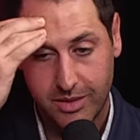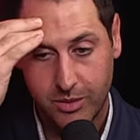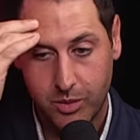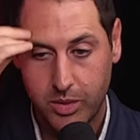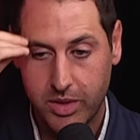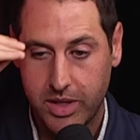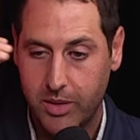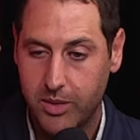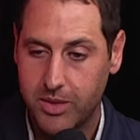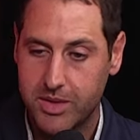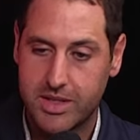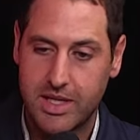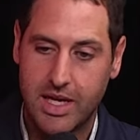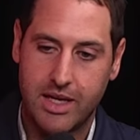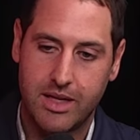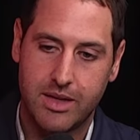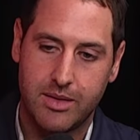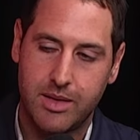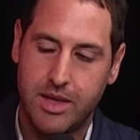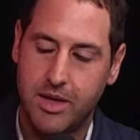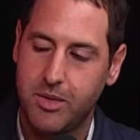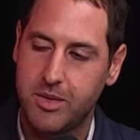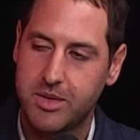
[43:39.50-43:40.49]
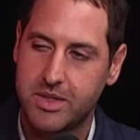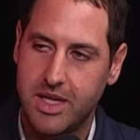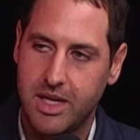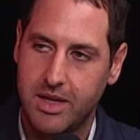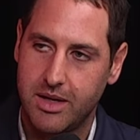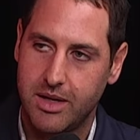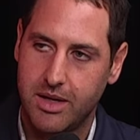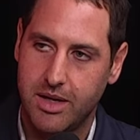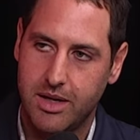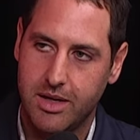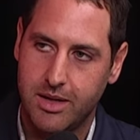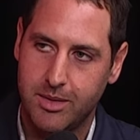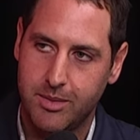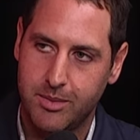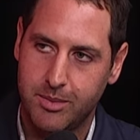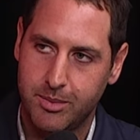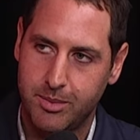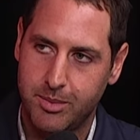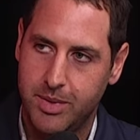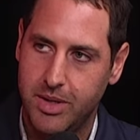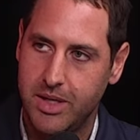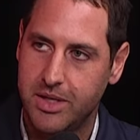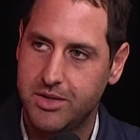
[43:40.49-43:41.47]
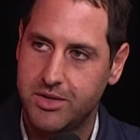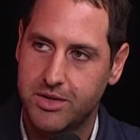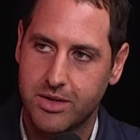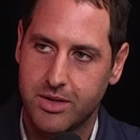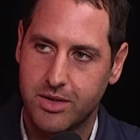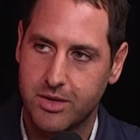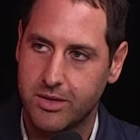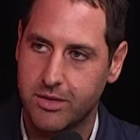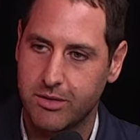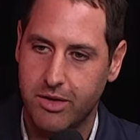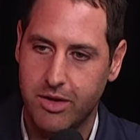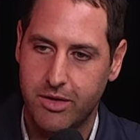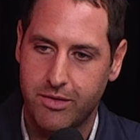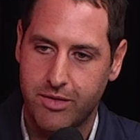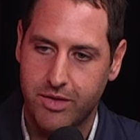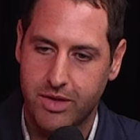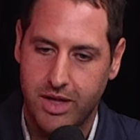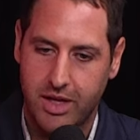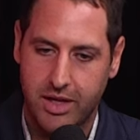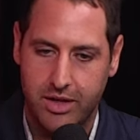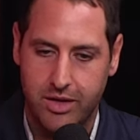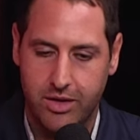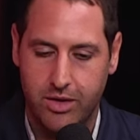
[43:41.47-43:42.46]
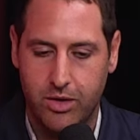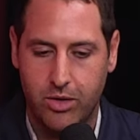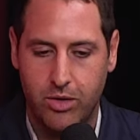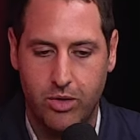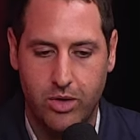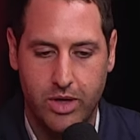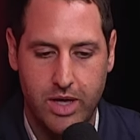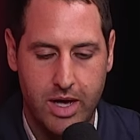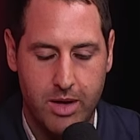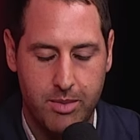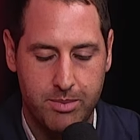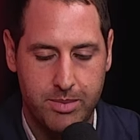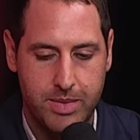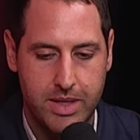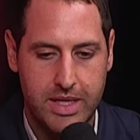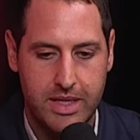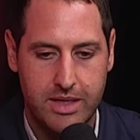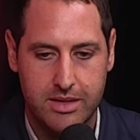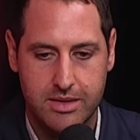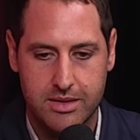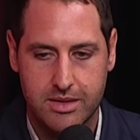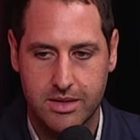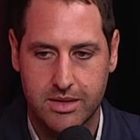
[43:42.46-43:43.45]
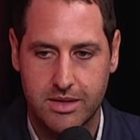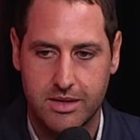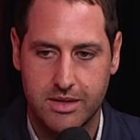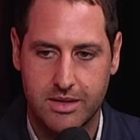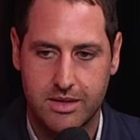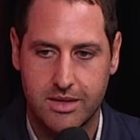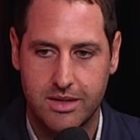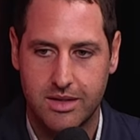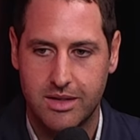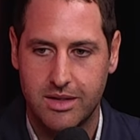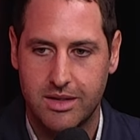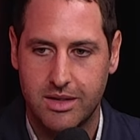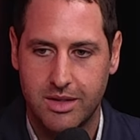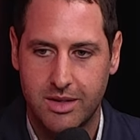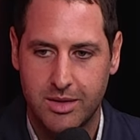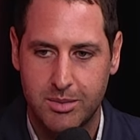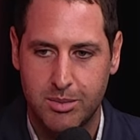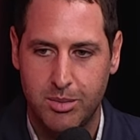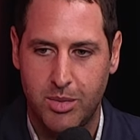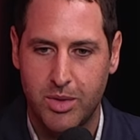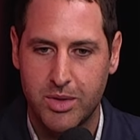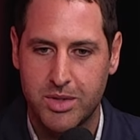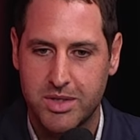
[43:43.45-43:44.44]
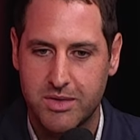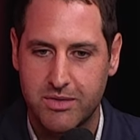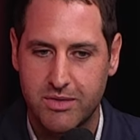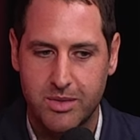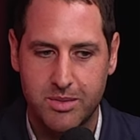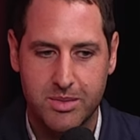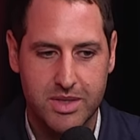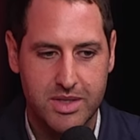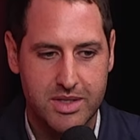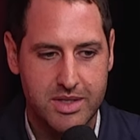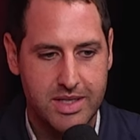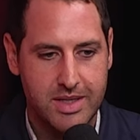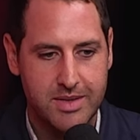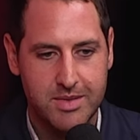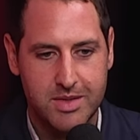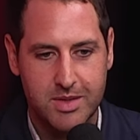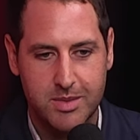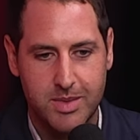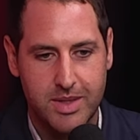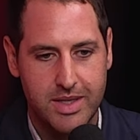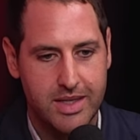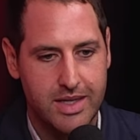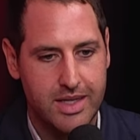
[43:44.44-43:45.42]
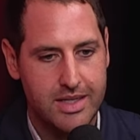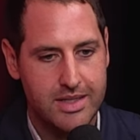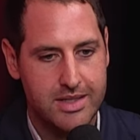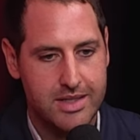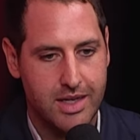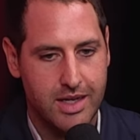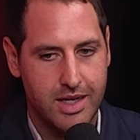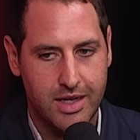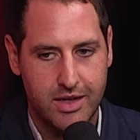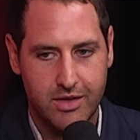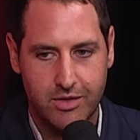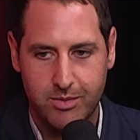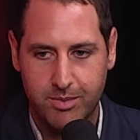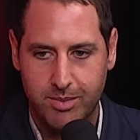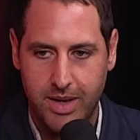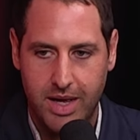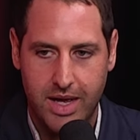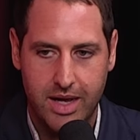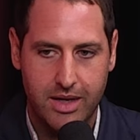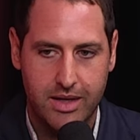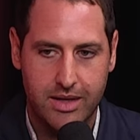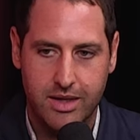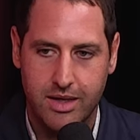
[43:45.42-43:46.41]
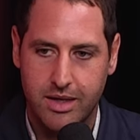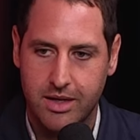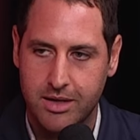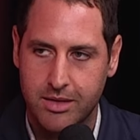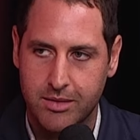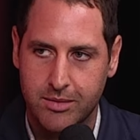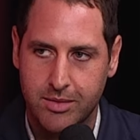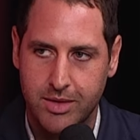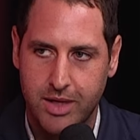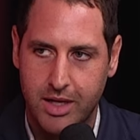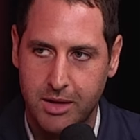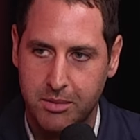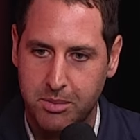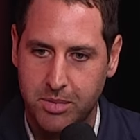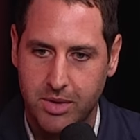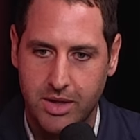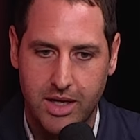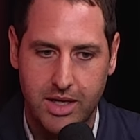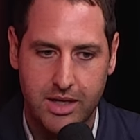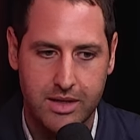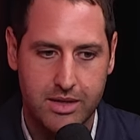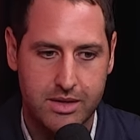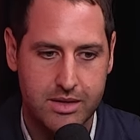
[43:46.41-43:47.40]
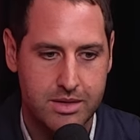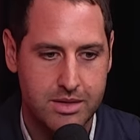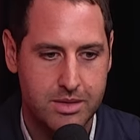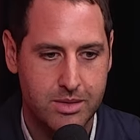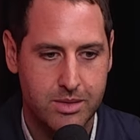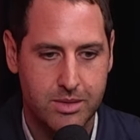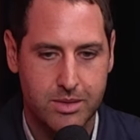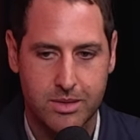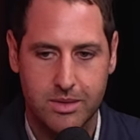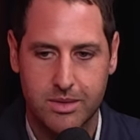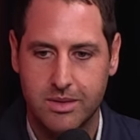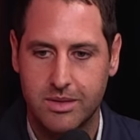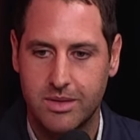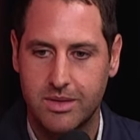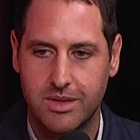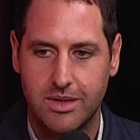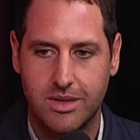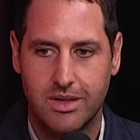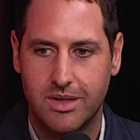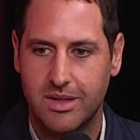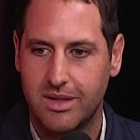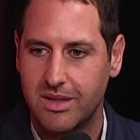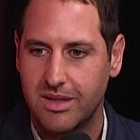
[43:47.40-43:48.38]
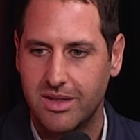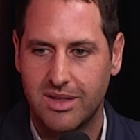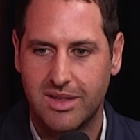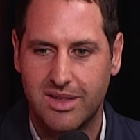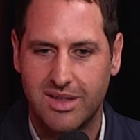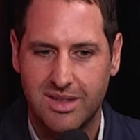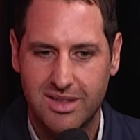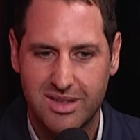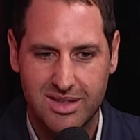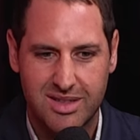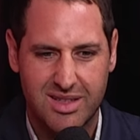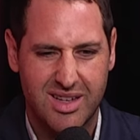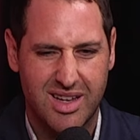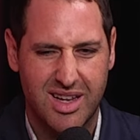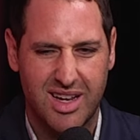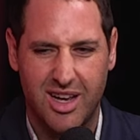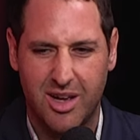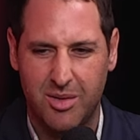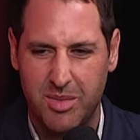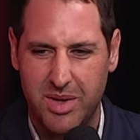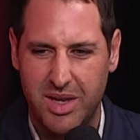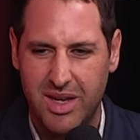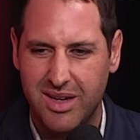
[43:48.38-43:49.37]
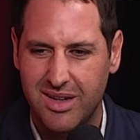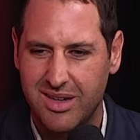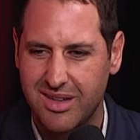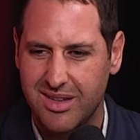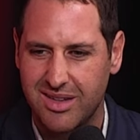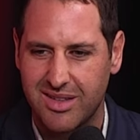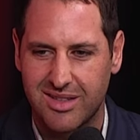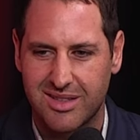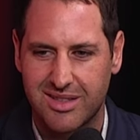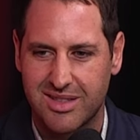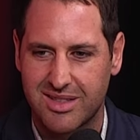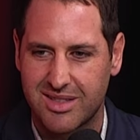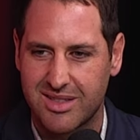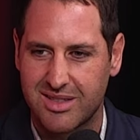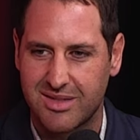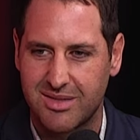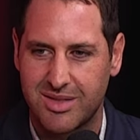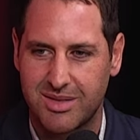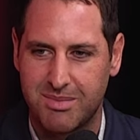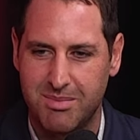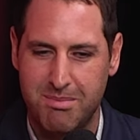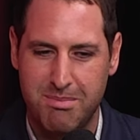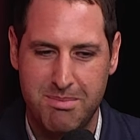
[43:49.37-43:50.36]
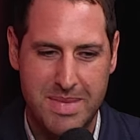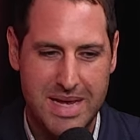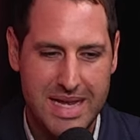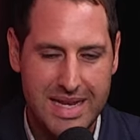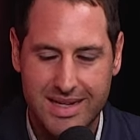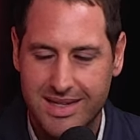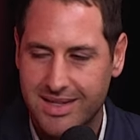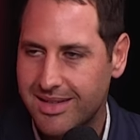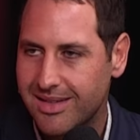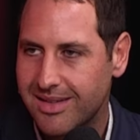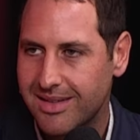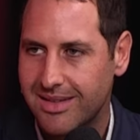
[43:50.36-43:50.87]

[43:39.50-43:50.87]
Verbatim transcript: well, there was that there was that um, picture of like all our picks, and most of them just seem to be these half back kind of like players who just come in and are just mint.